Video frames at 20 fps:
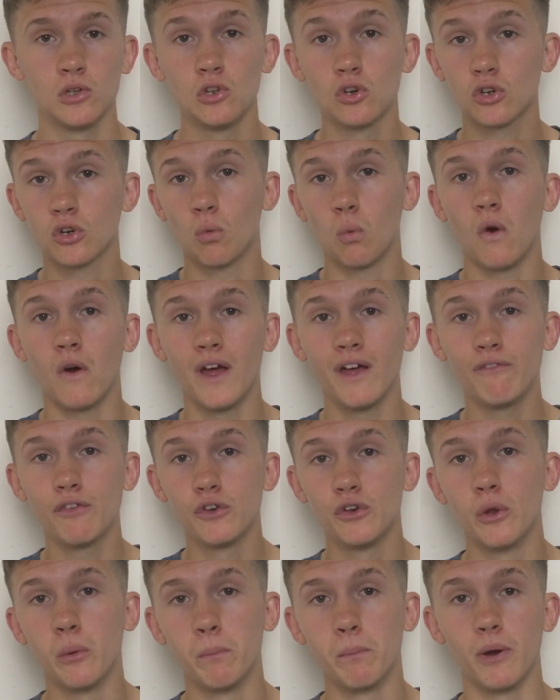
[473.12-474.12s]
Look at whatever
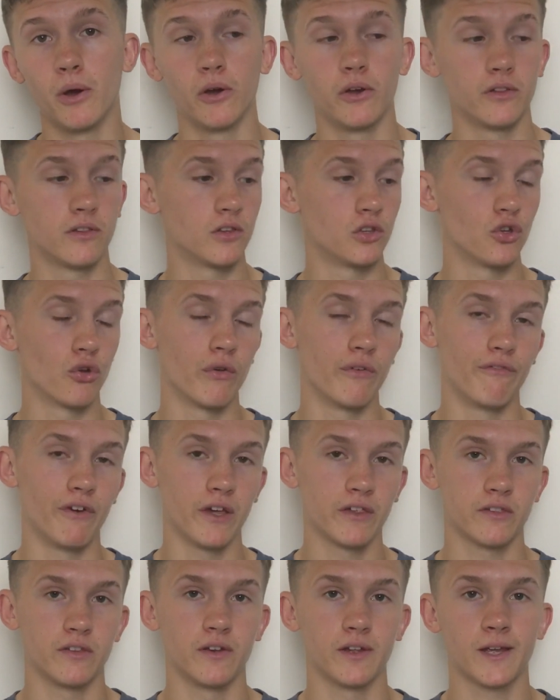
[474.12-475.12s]
number is in your
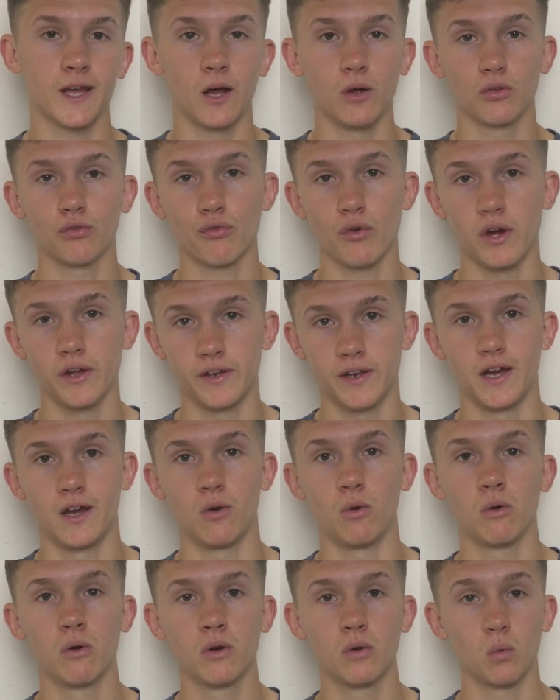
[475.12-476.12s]
investing accounts right
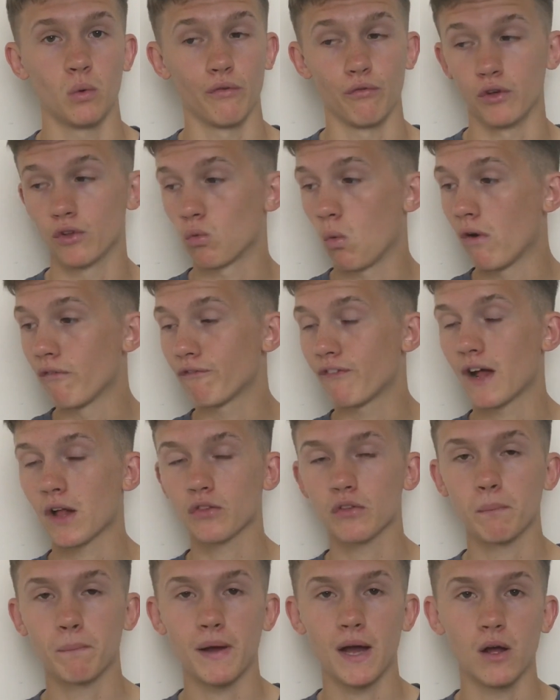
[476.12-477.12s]
now, whether it's
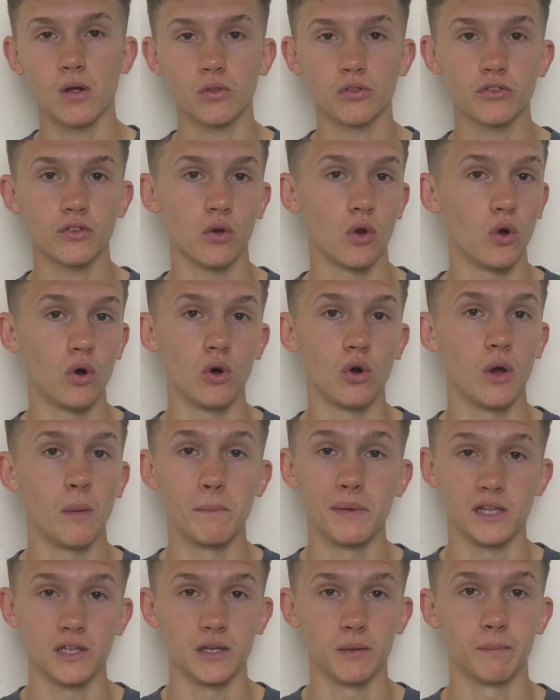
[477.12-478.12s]
£1,000 or £1
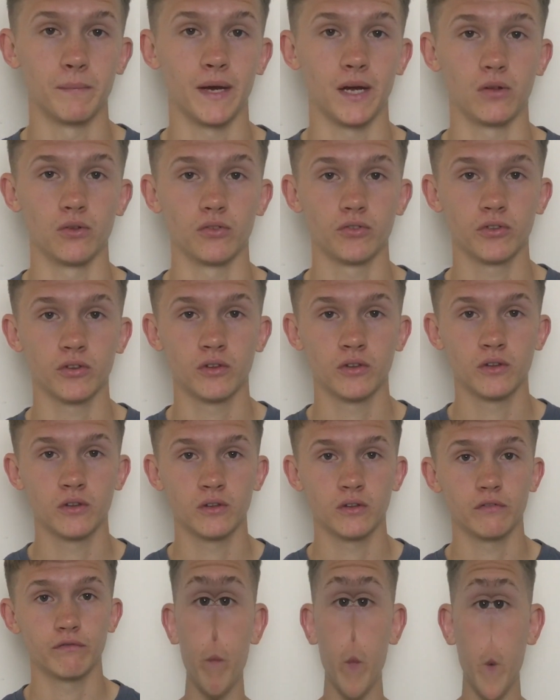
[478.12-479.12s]
million,
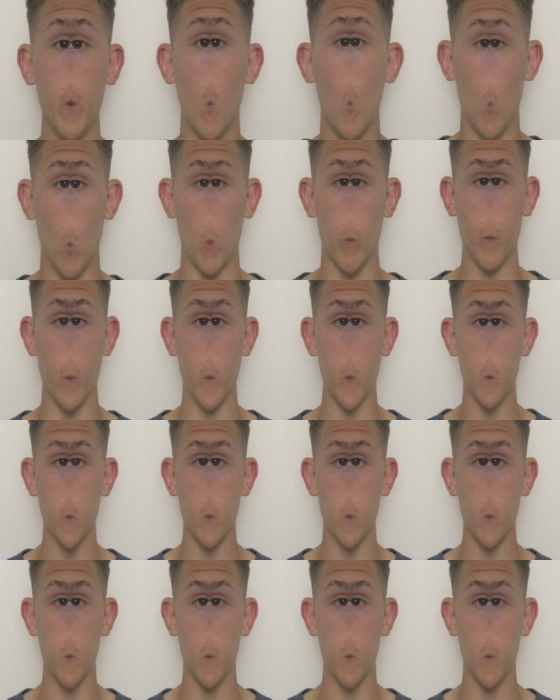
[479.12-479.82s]
then half it.